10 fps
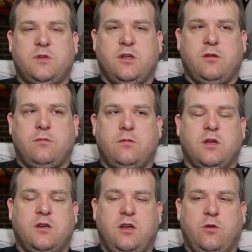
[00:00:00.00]
to
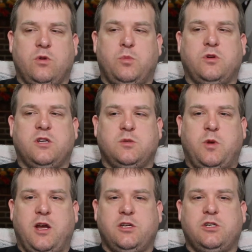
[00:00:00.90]
continue with
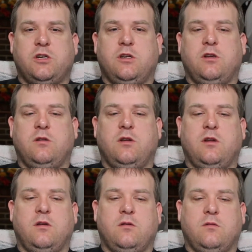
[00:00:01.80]
participation
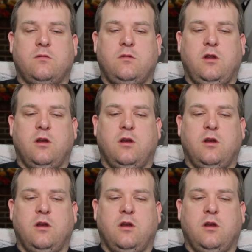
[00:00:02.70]
and